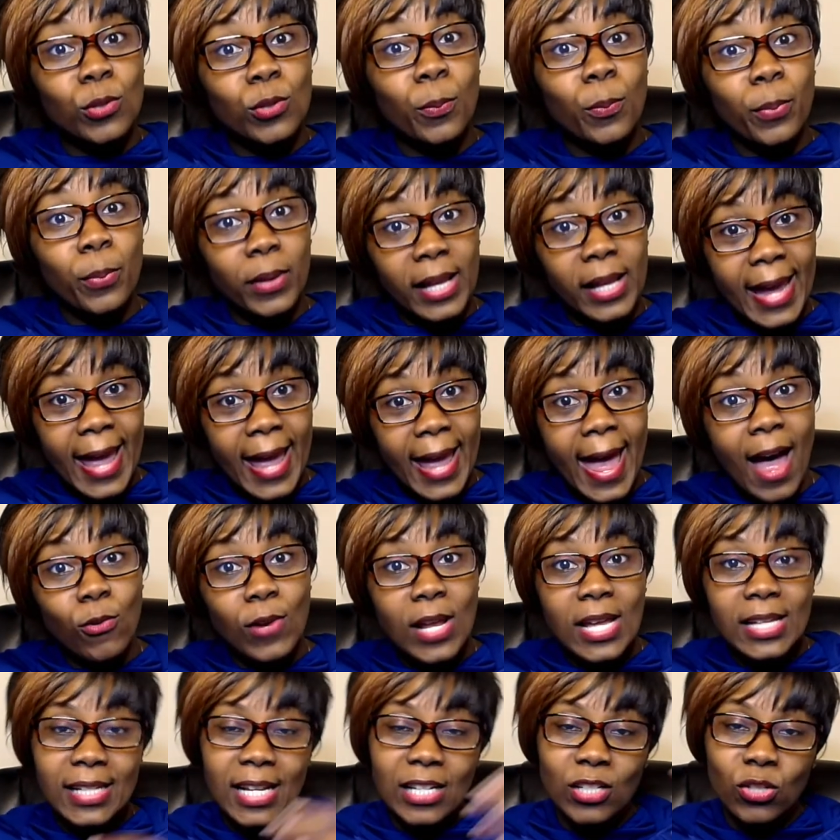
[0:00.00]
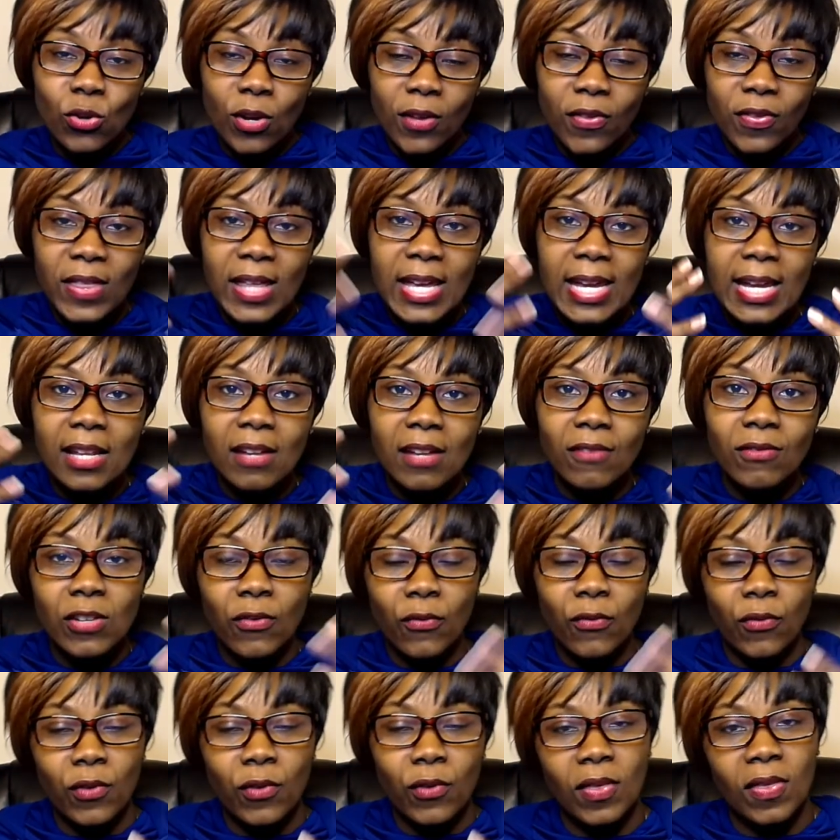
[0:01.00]
play out as I start thinking of
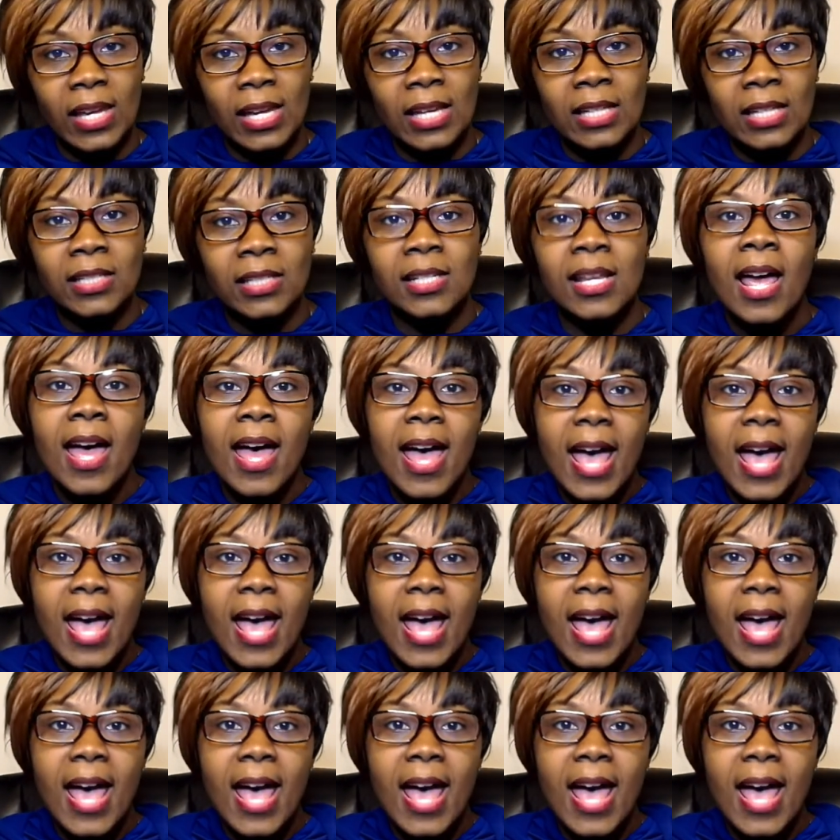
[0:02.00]
different things.